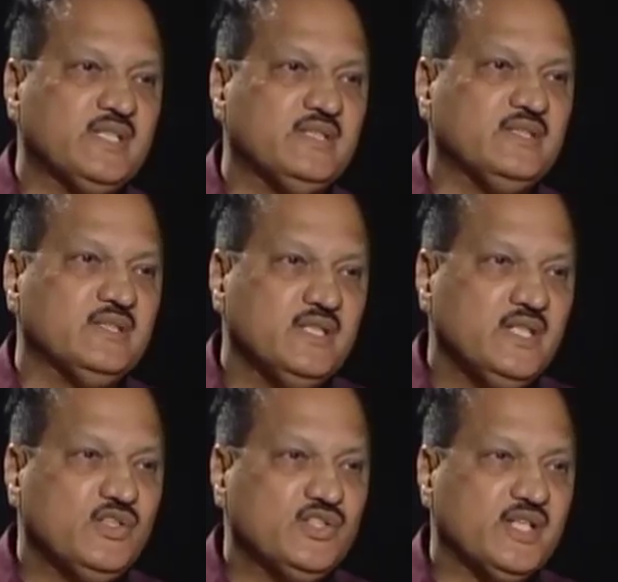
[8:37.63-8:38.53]
and
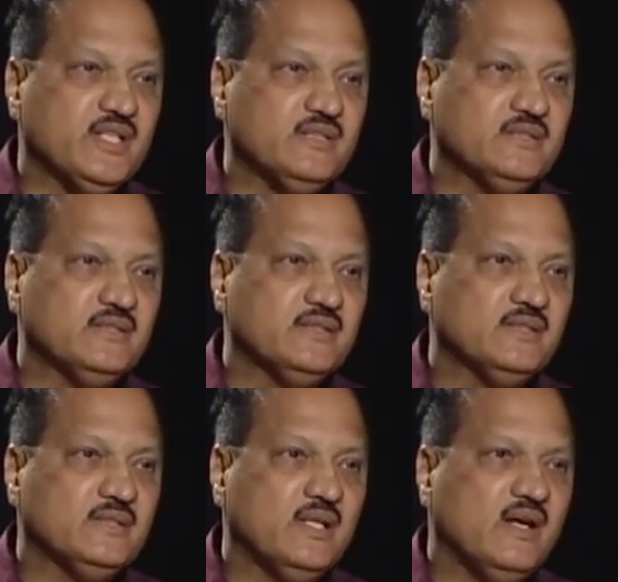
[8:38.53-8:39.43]
in the channels.
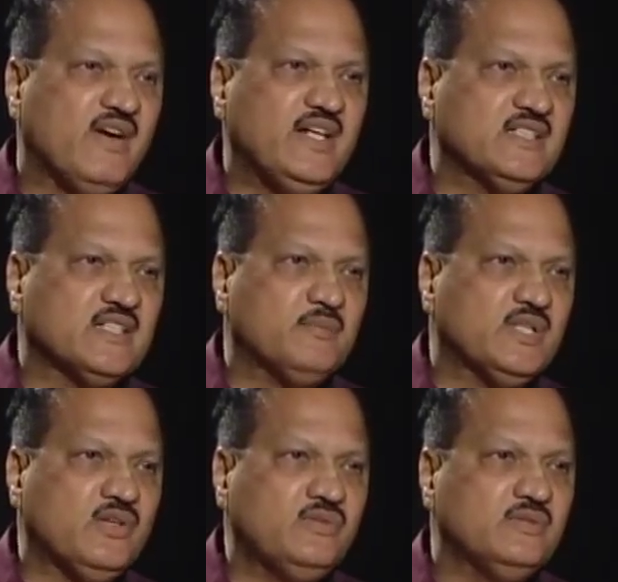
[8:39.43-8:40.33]
Why don't you come
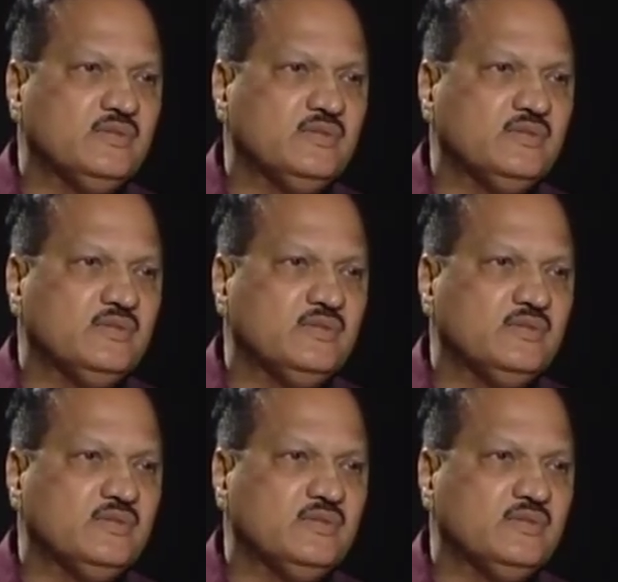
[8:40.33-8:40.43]
now?